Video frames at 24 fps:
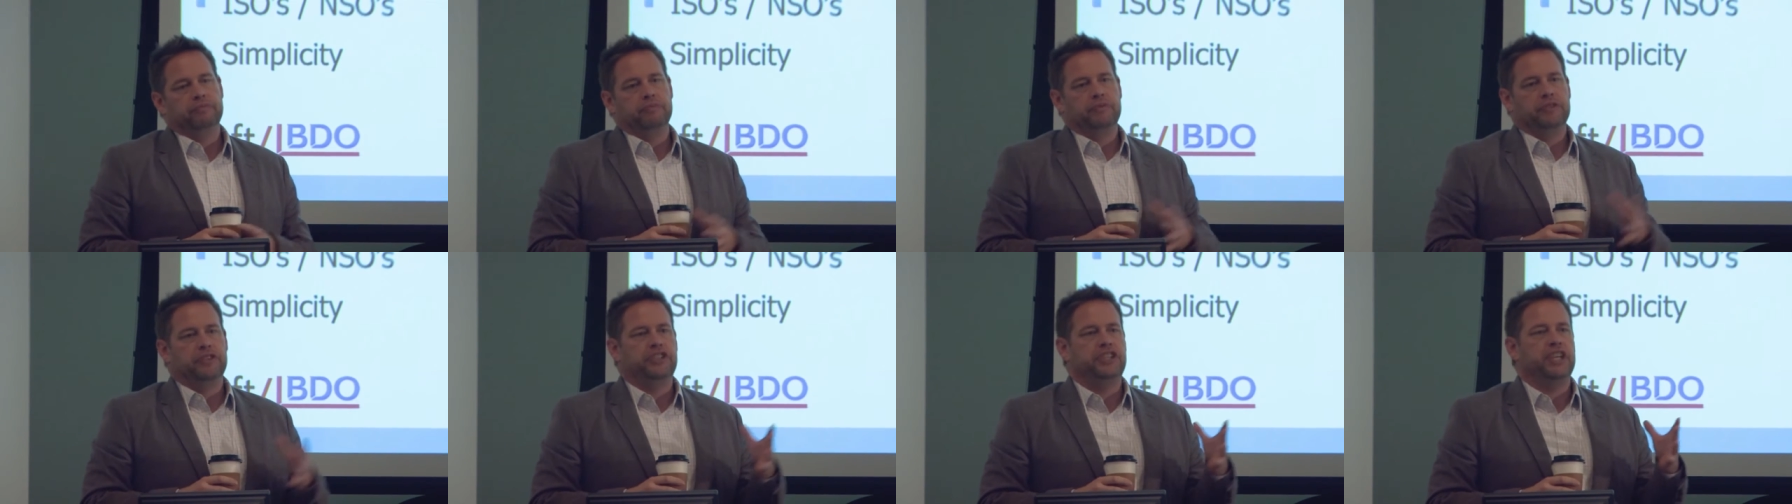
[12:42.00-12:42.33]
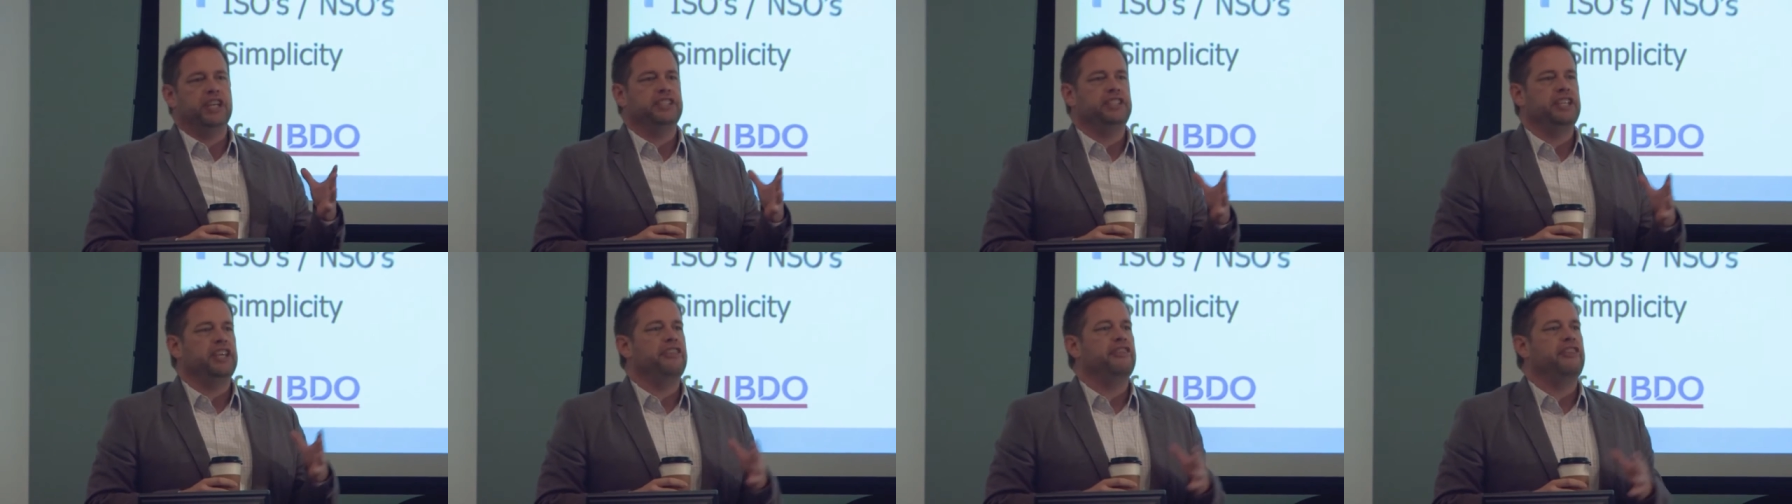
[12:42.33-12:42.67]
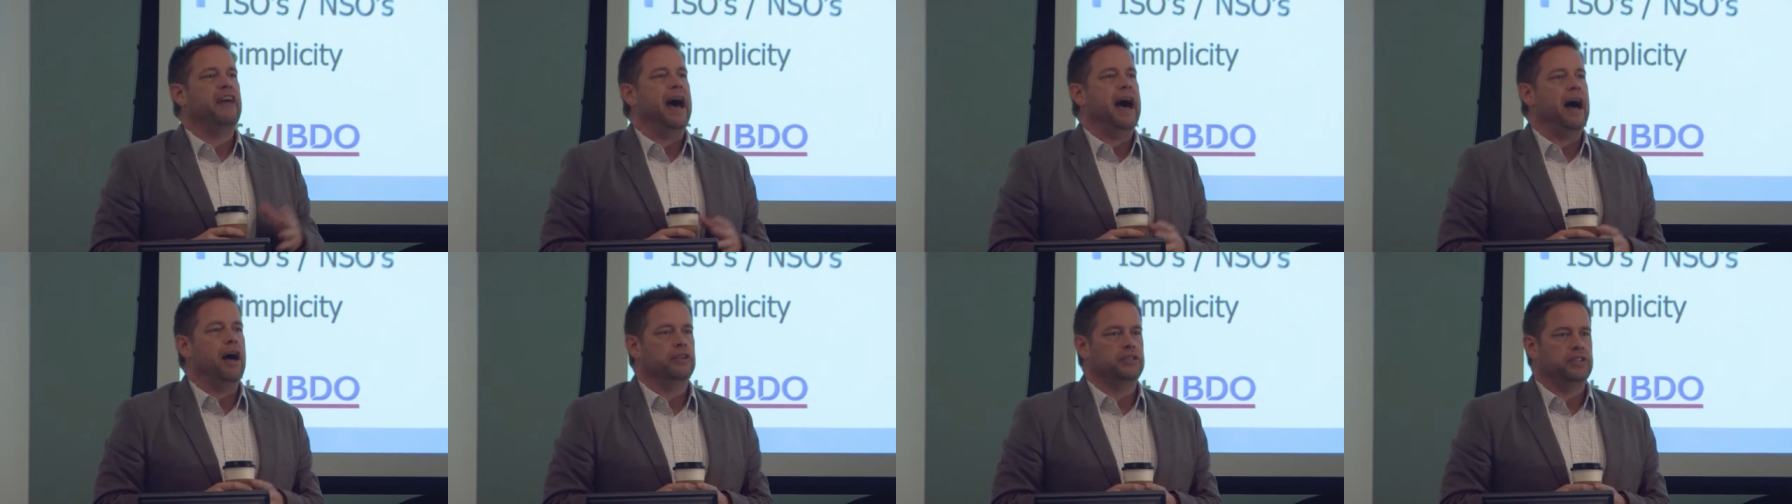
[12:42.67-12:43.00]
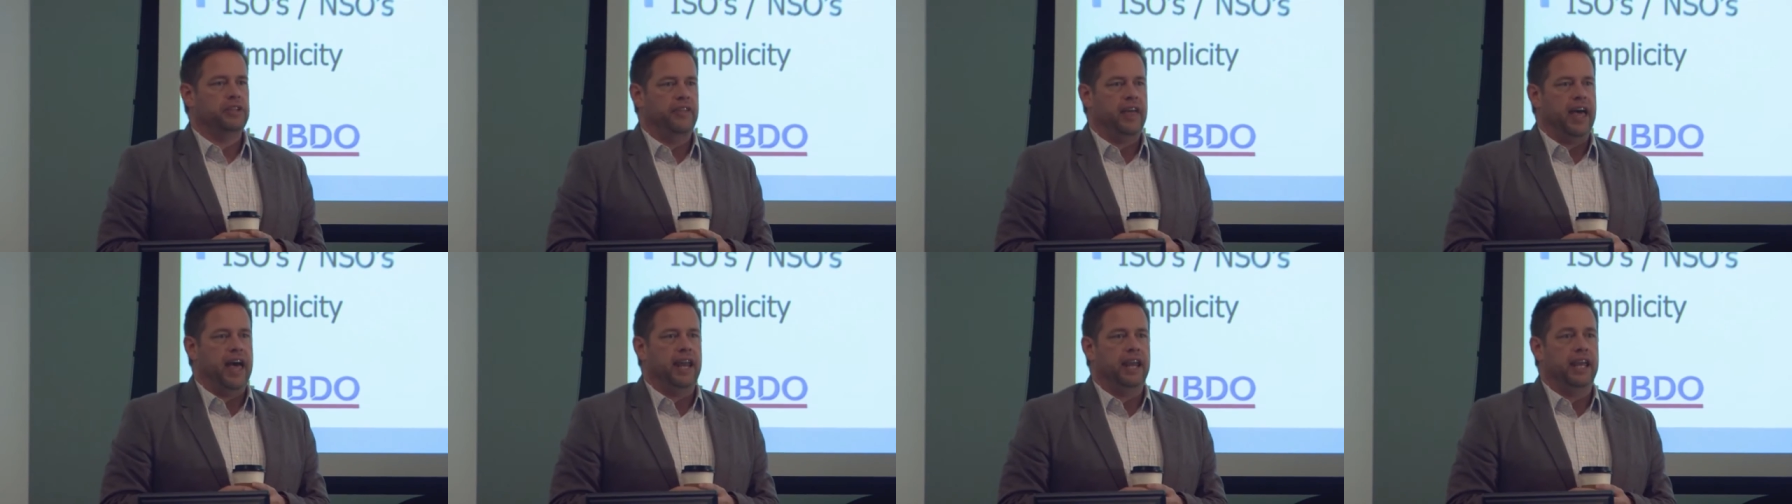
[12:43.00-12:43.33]
60,000
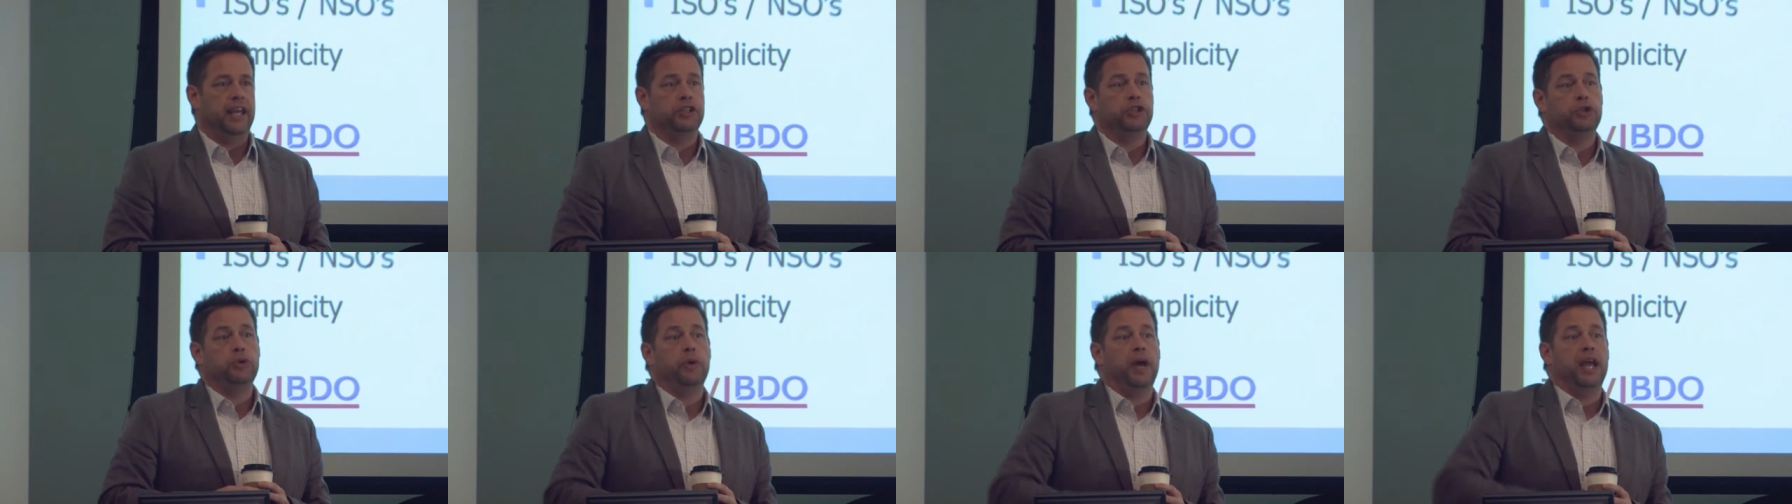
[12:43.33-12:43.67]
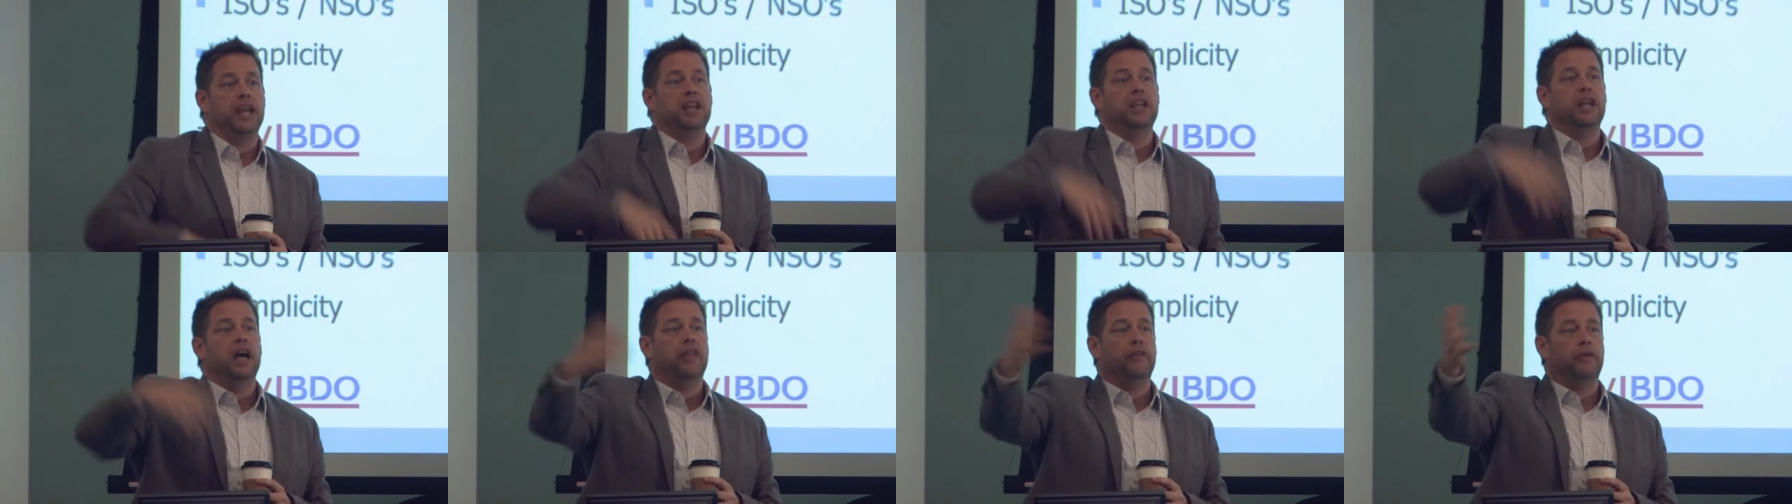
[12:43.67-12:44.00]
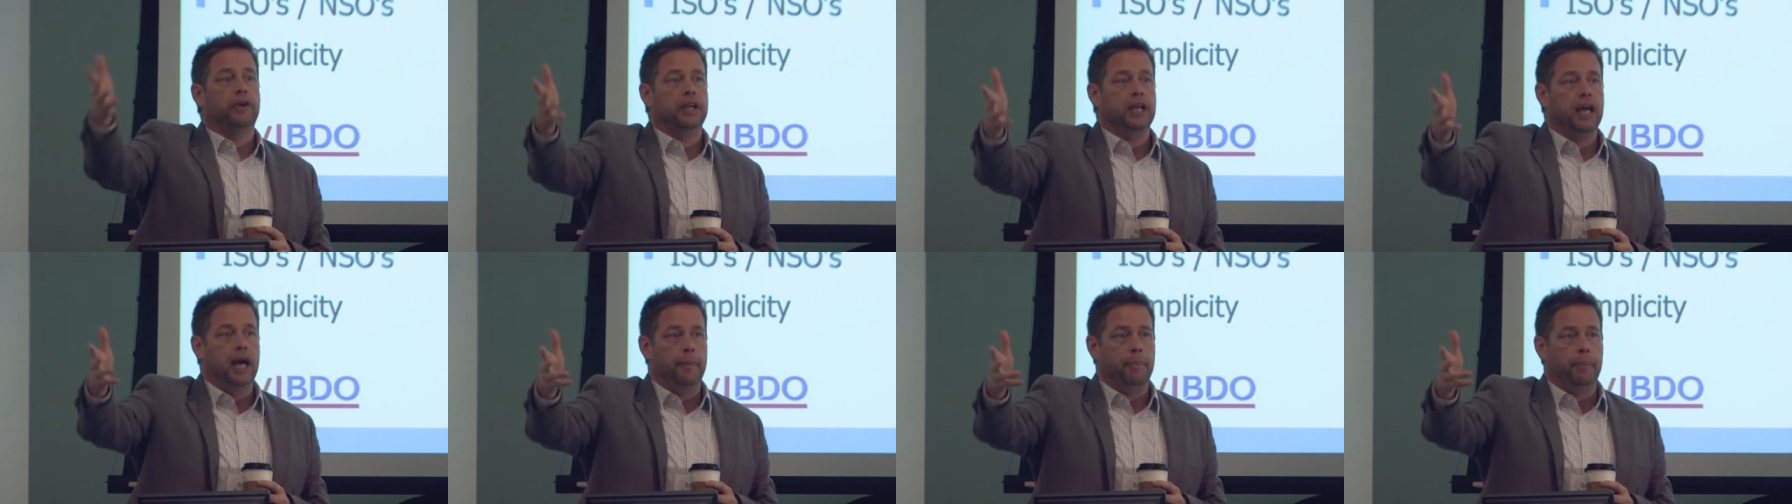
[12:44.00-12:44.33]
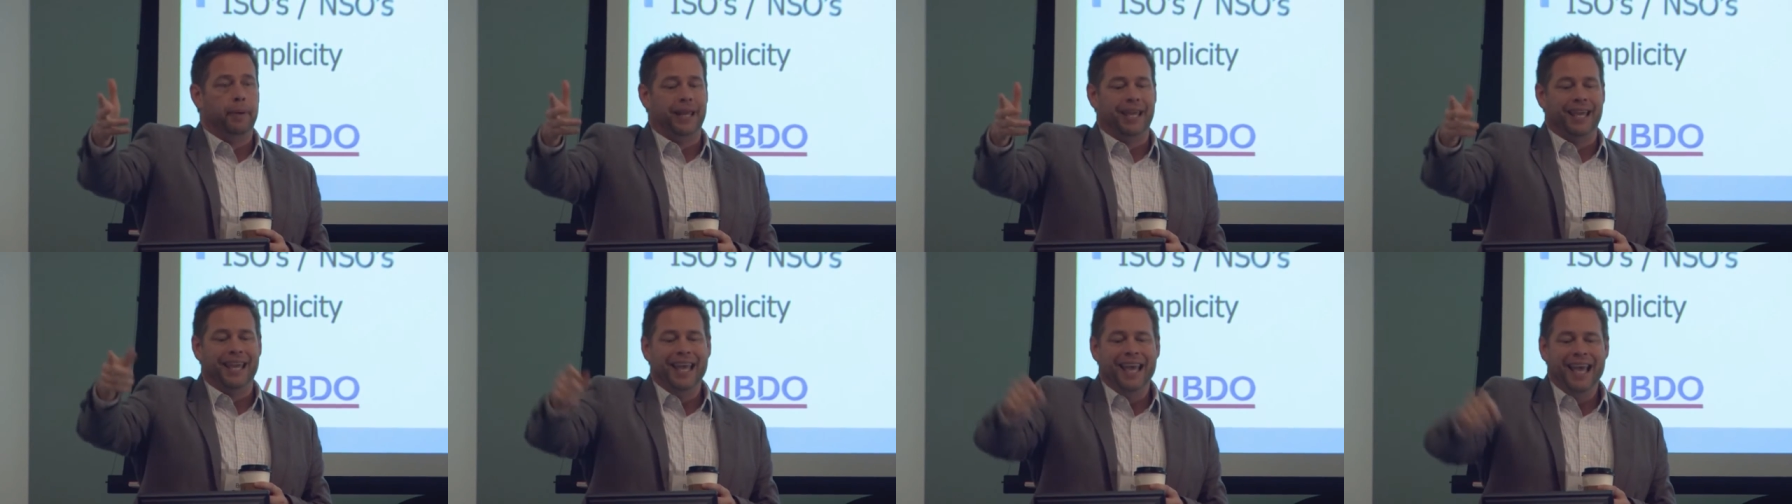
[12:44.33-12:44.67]
of that into another
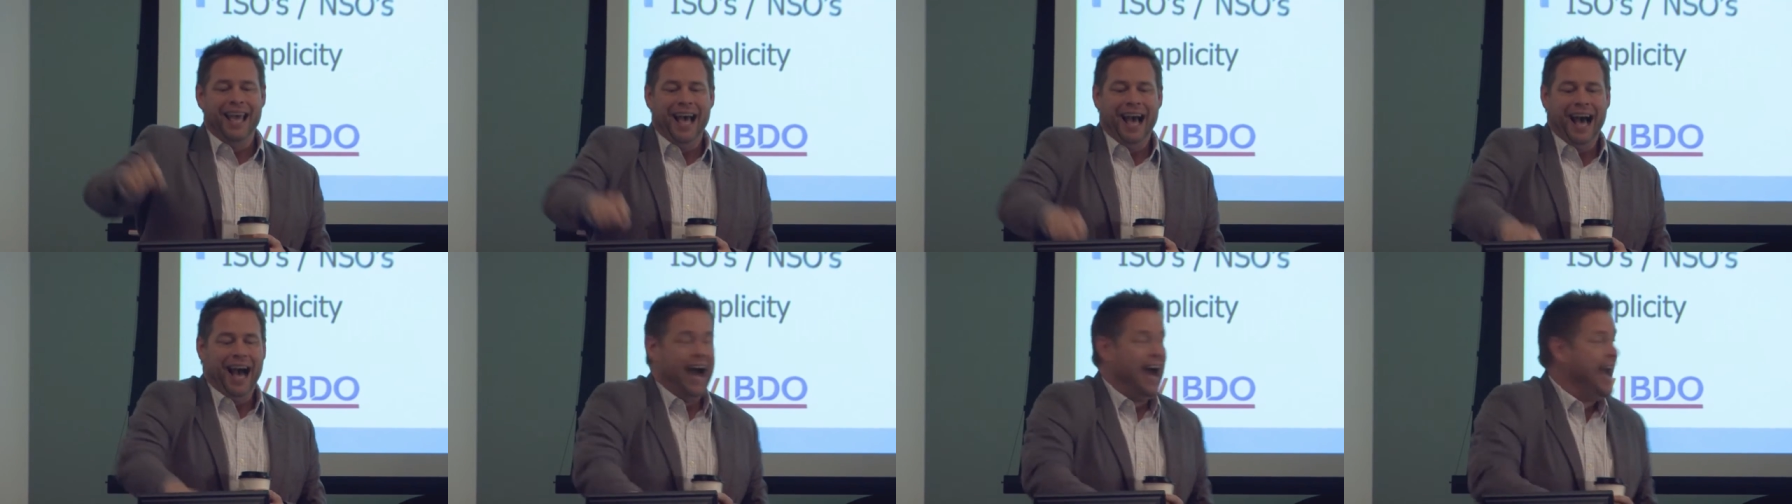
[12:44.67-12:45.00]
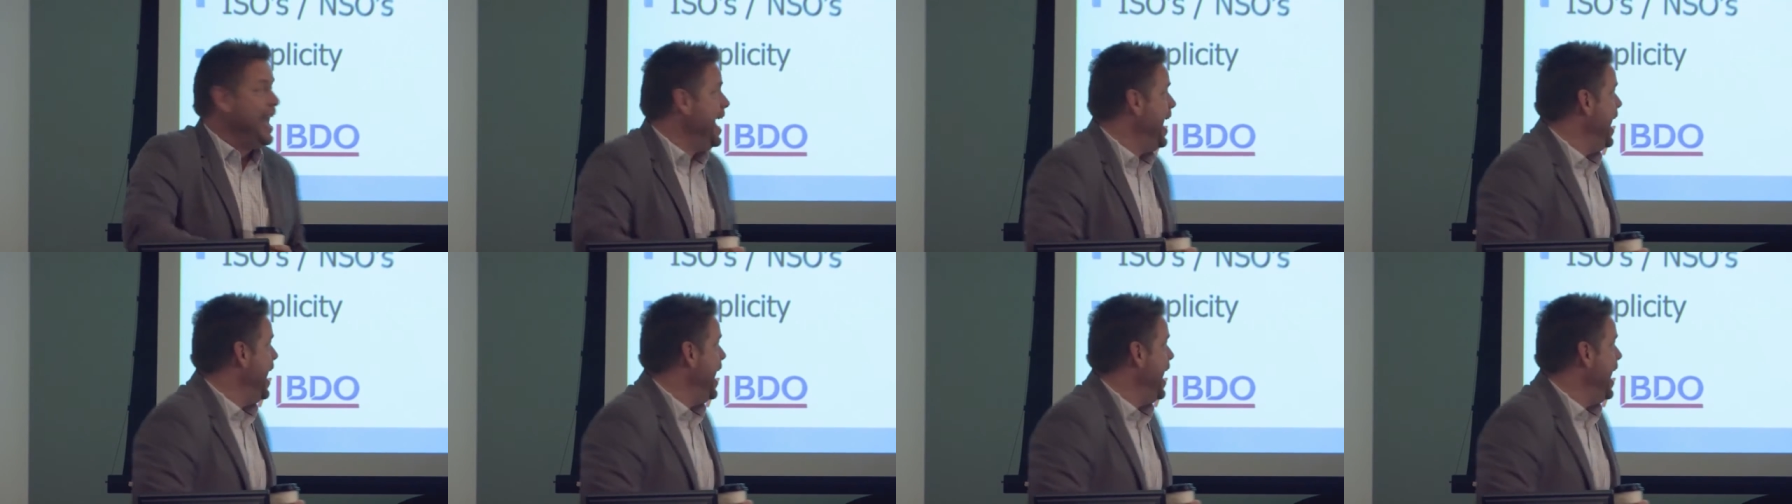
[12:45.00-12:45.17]
company. I